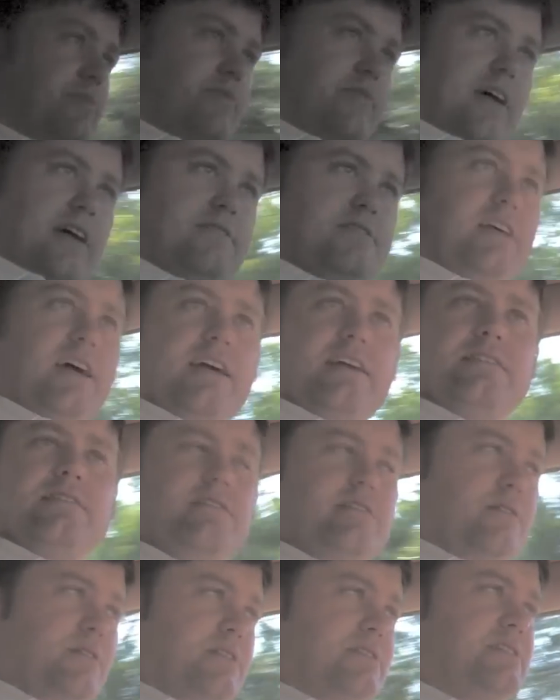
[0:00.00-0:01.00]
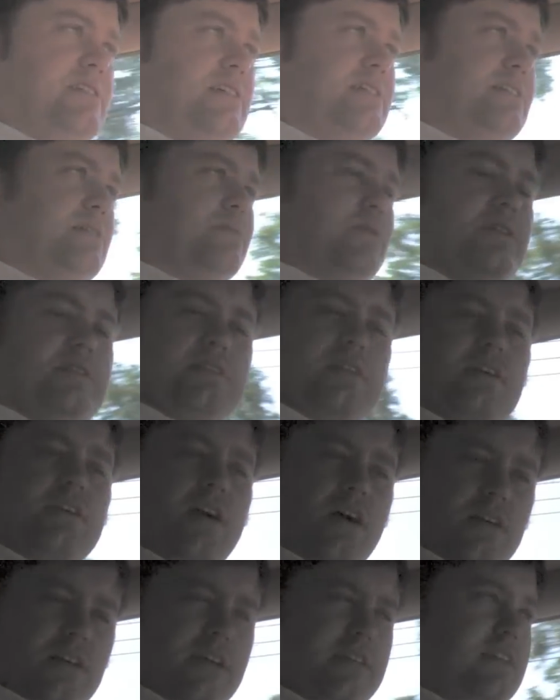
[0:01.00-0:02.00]
5-second 0 to 60 runs in a
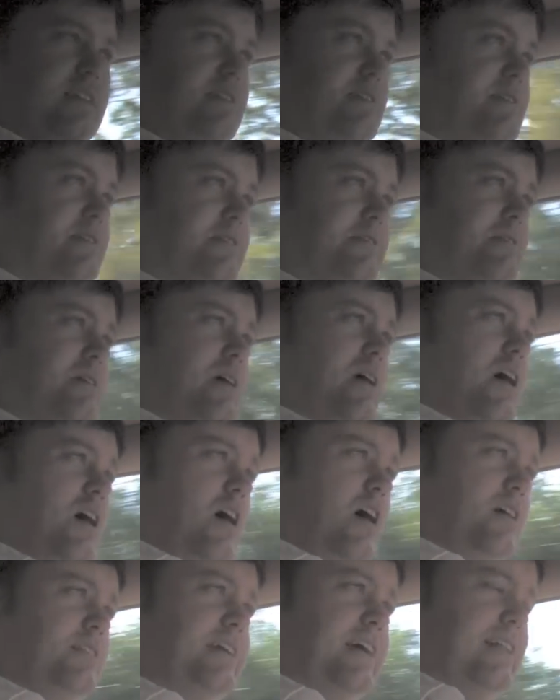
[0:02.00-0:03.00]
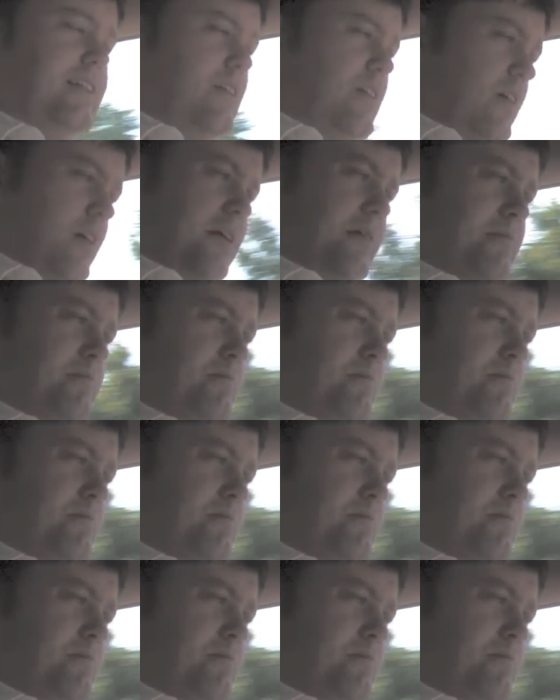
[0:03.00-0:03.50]
car like this all day long,